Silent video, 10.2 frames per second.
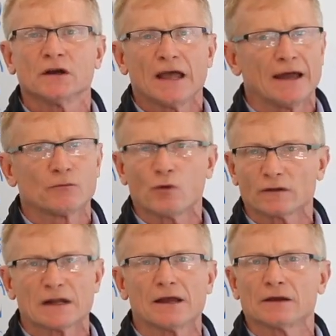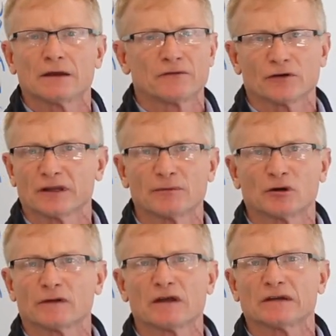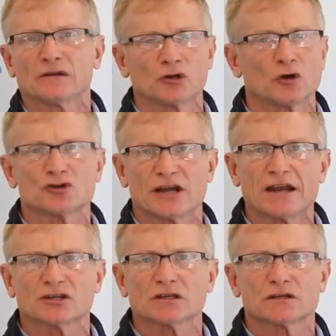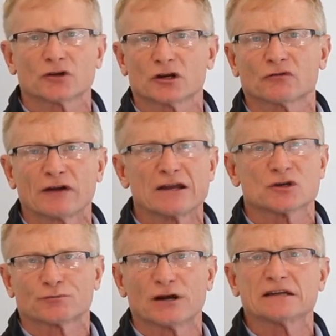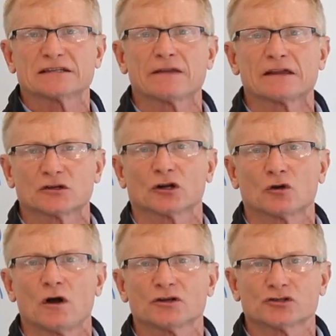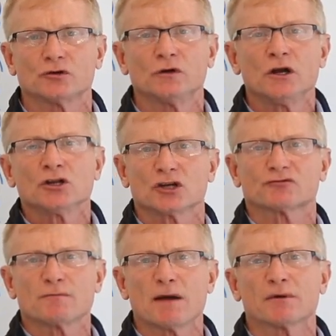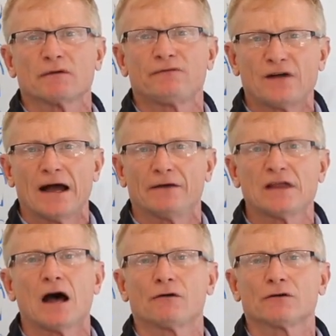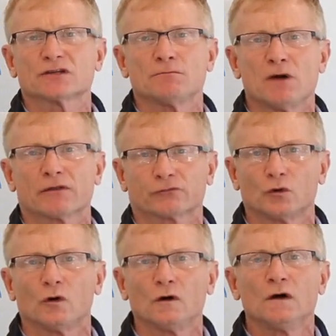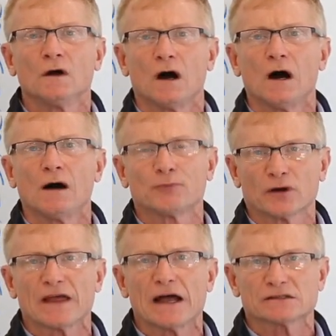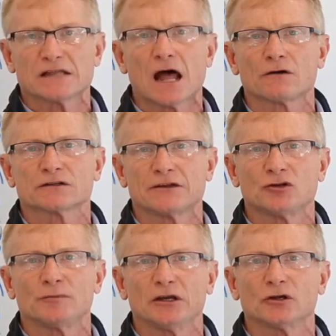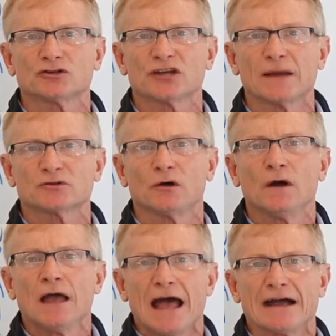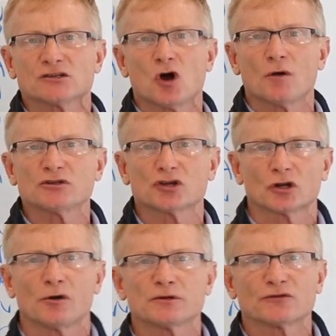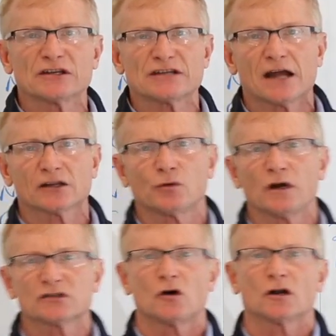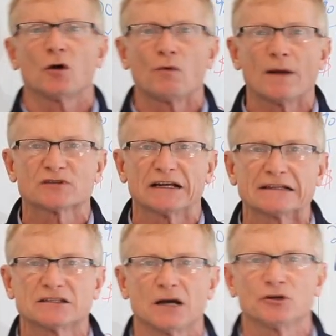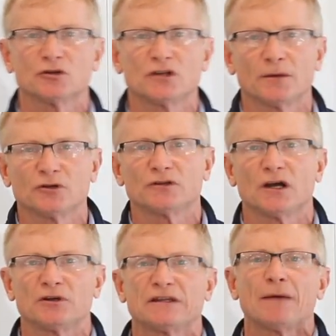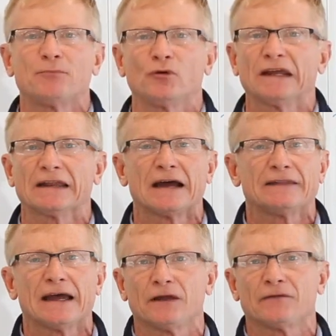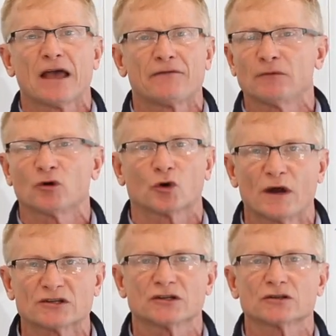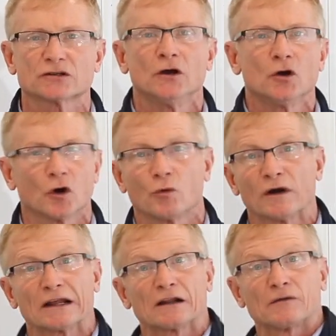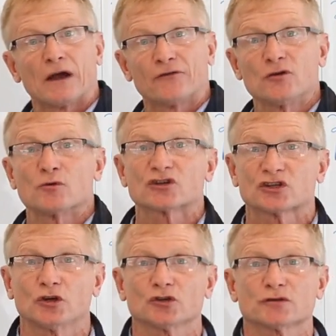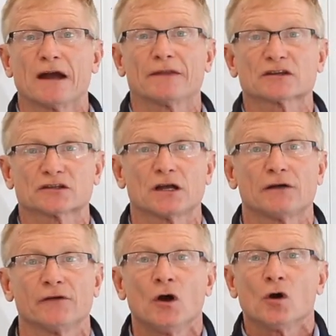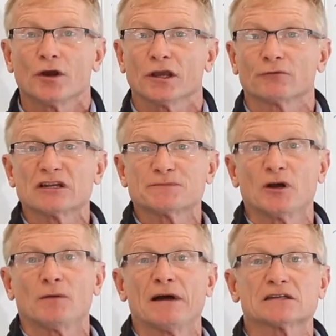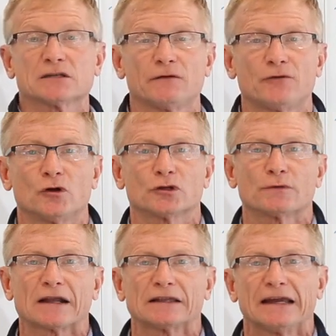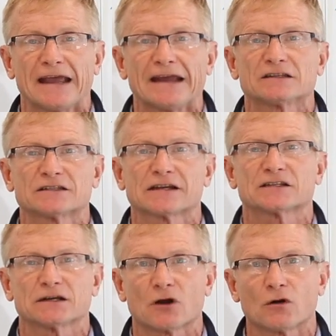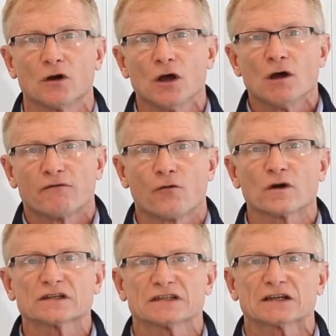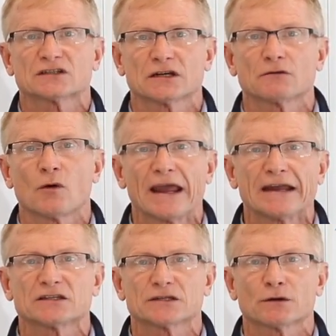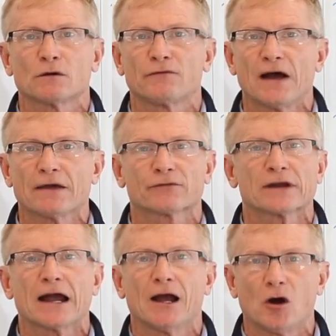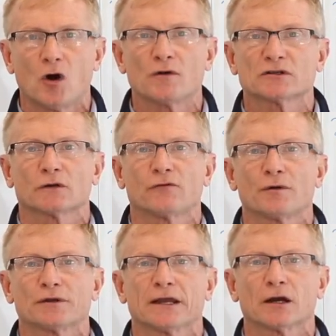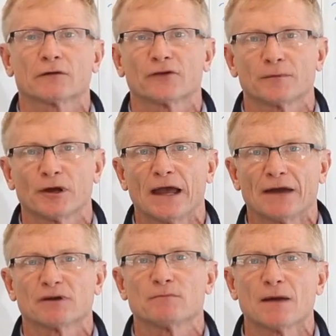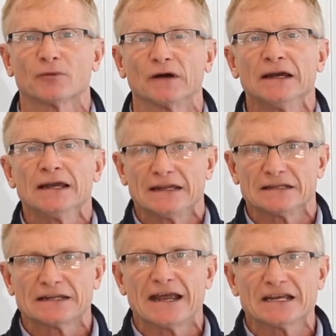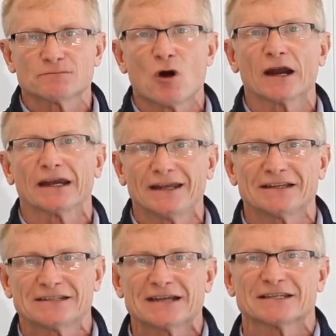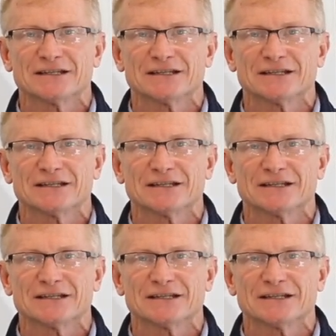and whether or not, if you're in the middle of the negotiations, if you're going to raise your price, how that's going to cost you. Just remember the $5 a month rule per $1,000 and you'll be in good shape. So as always, you can always reach out to us on our website at www.billheenan.net if you have any more questions or want to get a few more skills around this stuff, or you can reach me on my cell phone directly at 860-460-8053. I always look forward to hearing from you. And remember, in today's market, it takes a